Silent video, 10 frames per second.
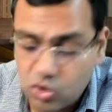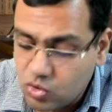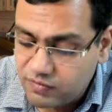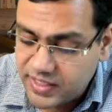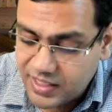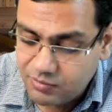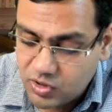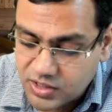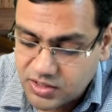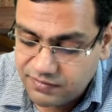overtime
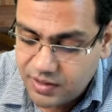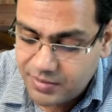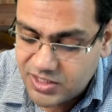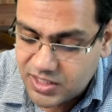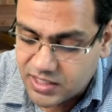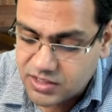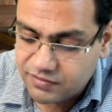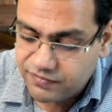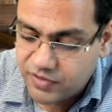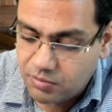cost will be charged
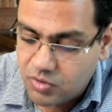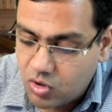from